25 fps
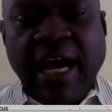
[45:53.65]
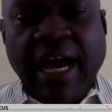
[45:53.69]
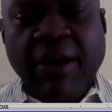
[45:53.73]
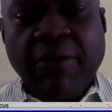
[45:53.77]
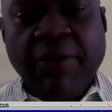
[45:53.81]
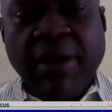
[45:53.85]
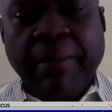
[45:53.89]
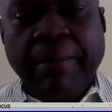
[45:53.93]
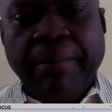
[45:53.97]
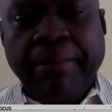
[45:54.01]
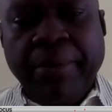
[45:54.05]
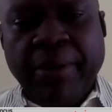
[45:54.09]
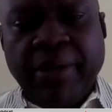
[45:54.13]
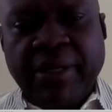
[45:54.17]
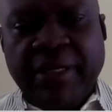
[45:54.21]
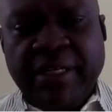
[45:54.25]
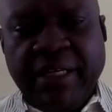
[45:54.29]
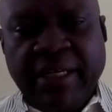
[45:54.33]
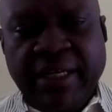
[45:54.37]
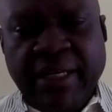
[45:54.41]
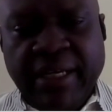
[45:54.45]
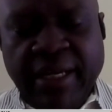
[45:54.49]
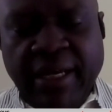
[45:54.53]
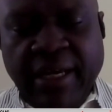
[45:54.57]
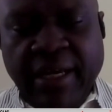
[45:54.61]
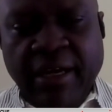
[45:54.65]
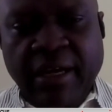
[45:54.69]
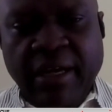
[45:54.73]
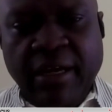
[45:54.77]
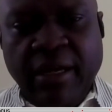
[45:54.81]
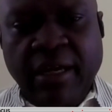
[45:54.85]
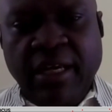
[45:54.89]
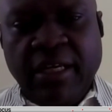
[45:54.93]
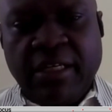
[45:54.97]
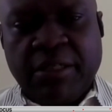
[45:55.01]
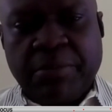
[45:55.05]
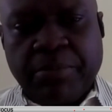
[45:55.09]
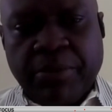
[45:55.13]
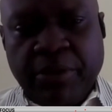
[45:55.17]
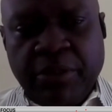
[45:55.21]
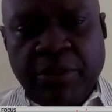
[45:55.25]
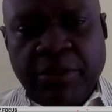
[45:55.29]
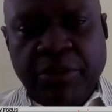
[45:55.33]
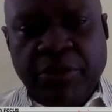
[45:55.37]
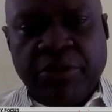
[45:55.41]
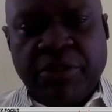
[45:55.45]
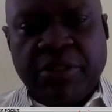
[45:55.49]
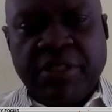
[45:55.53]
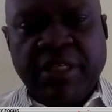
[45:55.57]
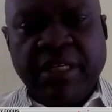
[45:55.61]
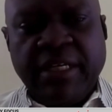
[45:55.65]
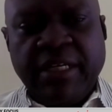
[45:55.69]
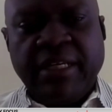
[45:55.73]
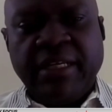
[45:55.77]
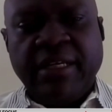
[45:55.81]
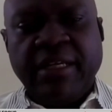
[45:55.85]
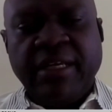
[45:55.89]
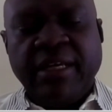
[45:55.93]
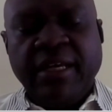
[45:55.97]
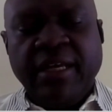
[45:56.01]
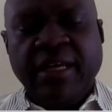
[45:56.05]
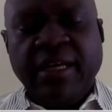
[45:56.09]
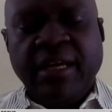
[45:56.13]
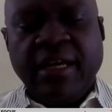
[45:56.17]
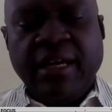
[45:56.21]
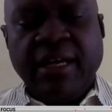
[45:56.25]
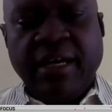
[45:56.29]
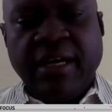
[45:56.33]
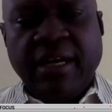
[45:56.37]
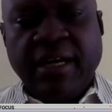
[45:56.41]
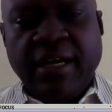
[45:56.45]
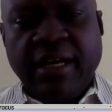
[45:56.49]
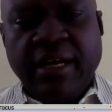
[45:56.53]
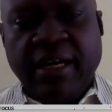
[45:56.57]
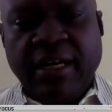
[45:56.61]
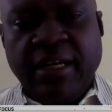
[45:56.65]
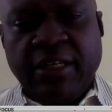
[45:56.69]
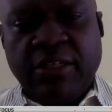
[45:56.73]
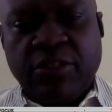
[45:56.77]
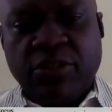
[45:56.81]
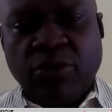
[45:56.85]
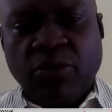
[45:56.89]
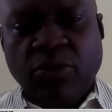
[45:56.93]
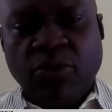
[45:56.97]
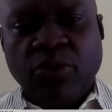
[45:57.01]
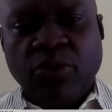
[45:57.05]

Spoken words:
our body is producing its